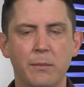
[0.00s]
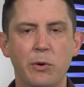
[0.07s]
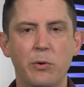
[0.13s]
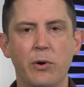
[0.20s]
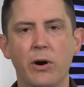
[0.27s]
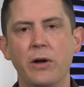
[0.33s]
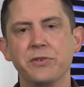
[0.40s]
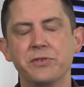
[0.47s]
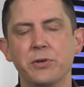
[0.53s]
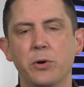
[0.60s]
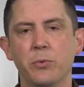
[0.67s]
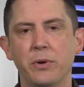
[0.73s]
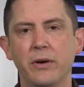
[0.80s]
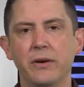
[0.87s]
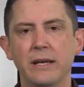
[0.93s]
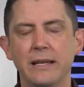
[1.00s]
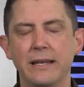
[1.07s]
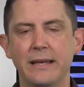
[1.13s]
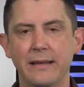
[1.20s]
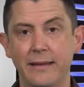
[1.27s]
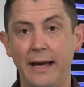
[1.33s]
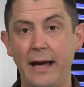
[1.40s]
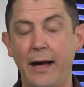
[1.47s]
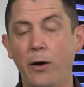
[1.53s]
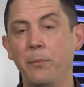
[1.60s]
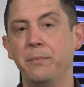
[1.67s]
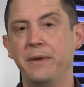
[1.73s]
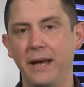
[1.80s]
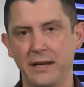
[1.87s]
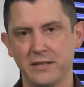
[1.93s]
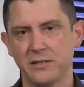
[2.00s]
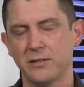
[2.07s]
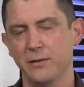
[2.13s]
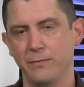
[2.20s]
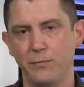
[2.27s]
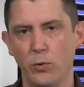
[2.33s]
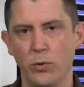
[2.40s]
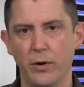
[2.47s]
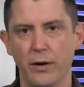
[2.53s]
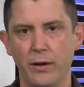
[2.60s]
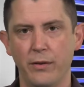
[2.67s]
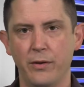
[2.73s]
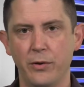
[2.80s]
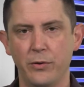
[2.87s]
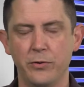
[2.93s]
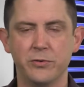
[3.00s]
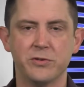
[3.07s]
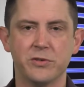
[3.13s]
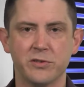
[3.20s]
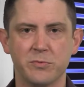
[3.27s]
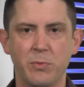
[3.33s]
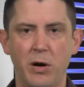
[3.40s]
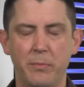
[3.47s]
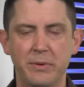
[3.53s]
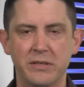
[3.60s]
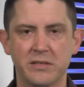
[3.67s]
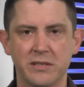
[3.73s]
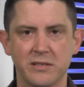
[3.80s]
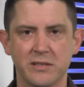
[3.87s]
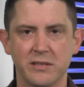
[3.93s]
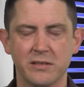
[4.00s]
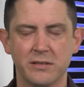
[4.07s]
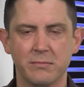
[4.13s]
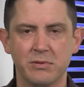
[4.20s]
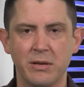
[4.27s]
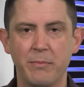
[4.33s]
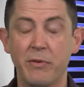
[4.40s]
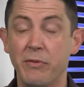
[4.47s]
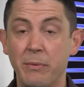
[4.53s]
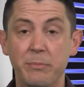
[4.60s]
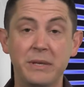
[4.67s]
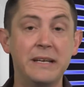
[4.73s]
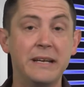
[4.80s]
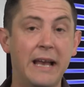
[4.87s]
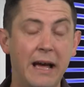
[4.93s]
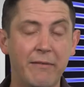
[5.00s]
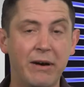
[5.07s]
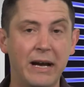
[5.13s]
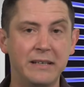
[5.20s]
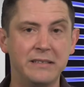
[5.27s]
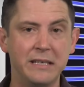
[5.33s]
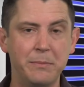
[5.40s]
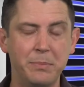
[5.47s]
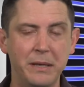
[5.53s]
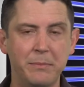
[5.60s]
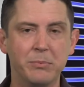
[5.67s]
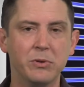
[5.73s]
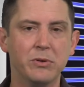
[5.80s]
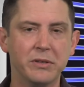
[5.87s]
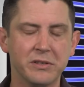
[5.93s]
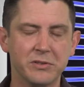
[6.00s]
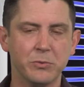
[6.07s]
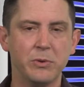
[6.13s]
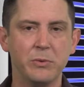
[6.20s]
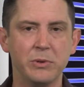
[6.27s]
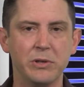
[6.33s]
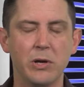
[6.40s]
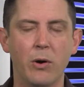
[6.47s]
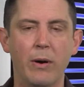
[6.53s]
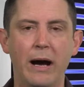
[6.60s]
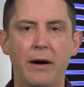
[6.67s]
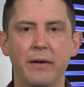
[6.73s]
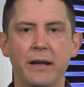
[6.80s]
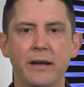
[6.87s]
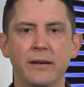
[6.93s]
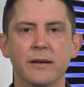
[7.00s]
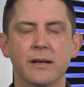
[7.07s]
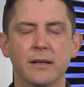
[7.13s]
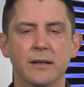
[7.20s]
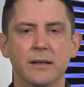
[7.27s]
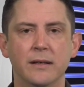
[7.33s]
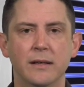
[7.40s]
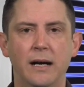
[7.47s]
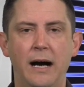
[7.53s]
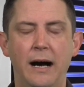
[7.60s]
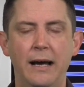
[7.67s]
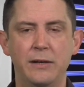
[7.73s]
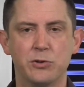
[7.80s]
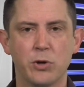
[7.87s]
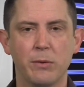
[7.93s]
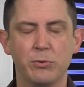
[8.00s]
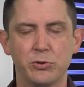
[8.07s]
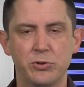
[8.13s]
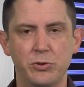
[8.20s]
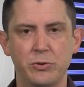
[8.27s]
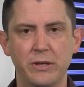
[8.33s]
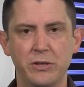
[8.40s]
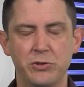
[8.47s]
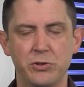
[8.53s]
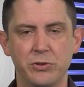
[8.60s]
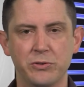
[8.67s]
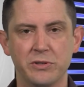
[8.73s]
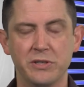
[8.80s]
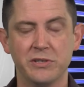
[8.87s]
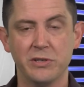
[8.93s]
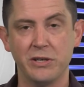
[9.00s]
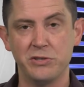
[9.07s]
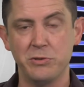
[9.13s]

But we were also really the help desk for those small businesses. Some of them didn't have IT people, and so we would go out and troubleshoot issues. And so